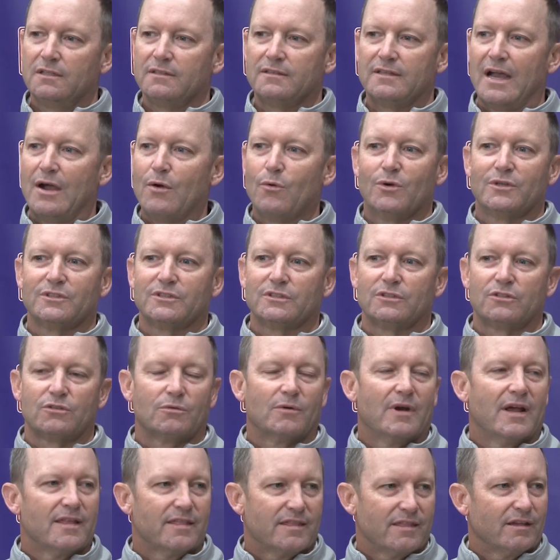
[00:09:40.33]
that wasn't the
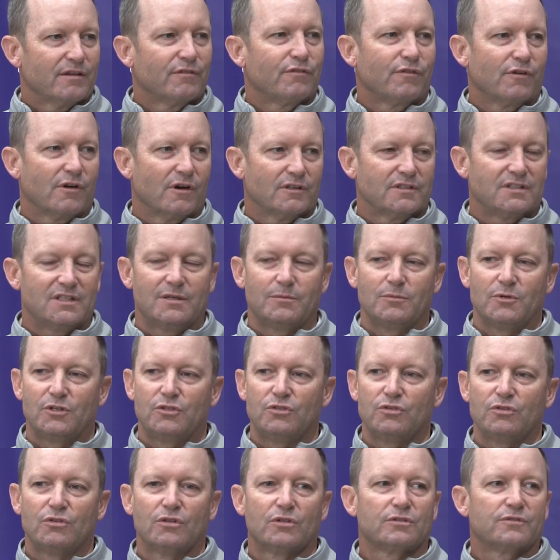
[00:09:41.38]
right thing for our team to
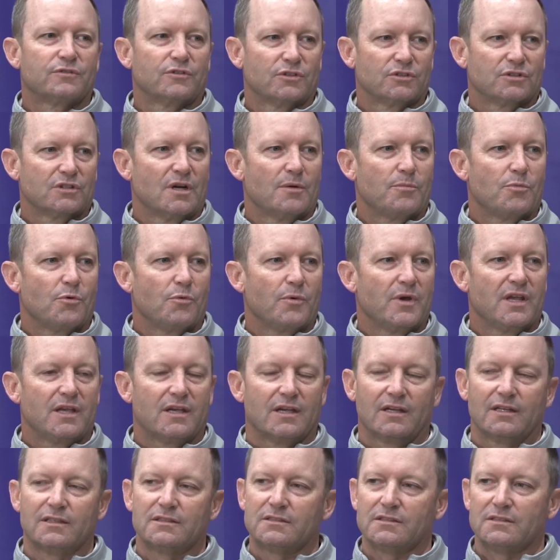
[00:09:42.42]
do those first couple
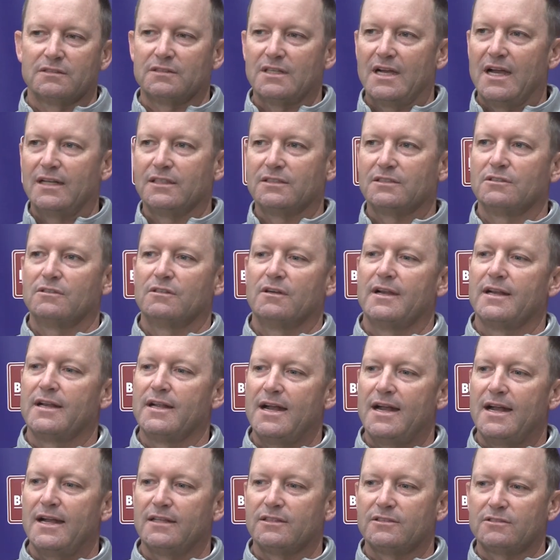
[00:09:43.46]
weekends, and Ty's a great
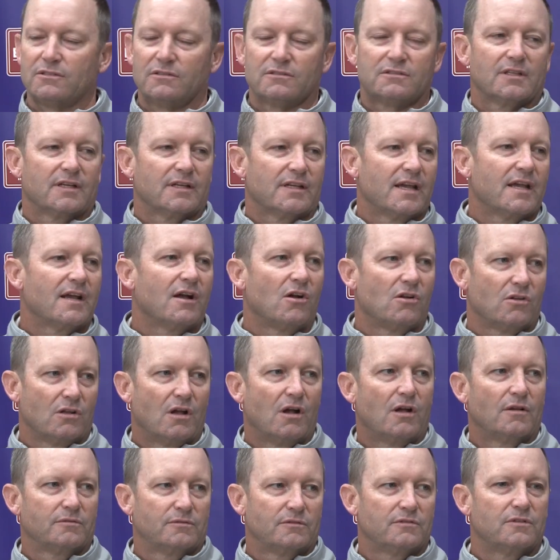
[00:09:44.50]
guy. So it's like, hey,
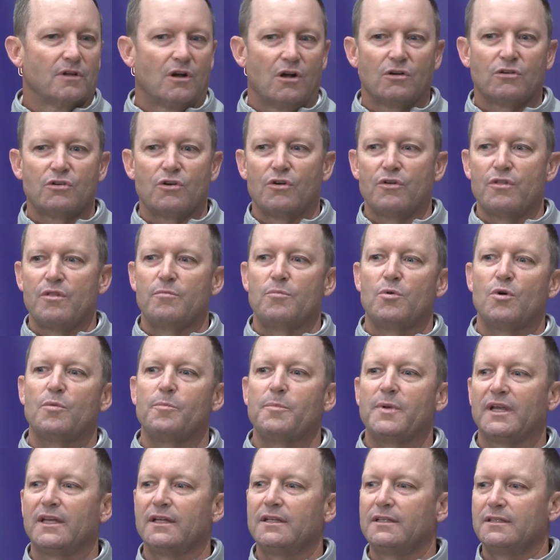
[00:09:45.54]
I'll go to the
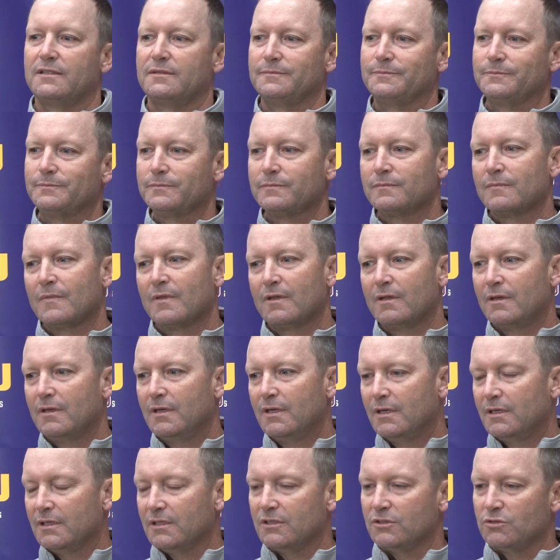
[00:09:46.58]
bullpen, and
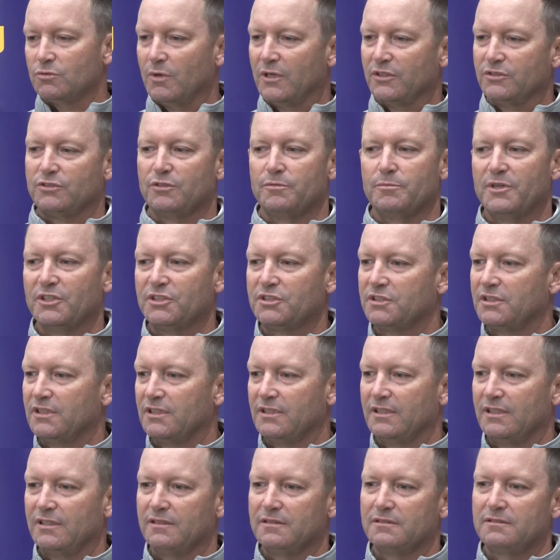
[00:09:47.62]
against Western
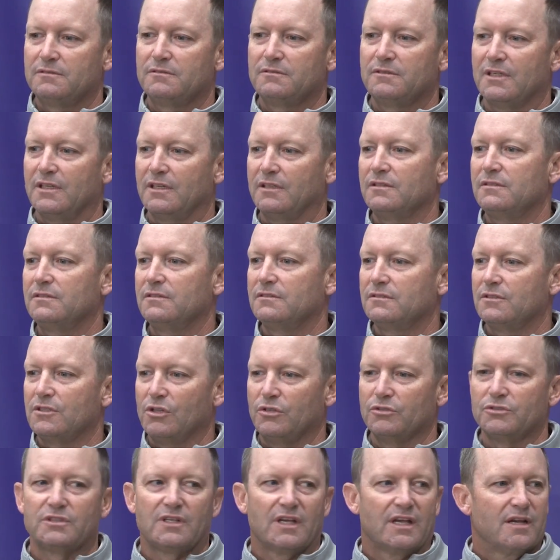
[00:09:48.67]
Michigan, we had a
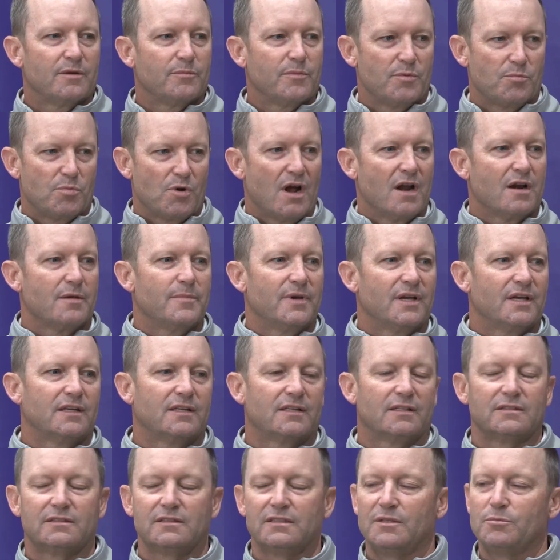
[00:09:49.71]
close game. We brought him in,
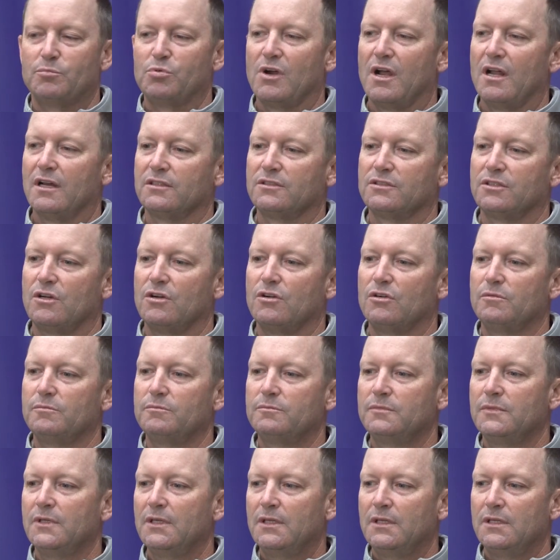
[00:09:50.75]
and he brought us home,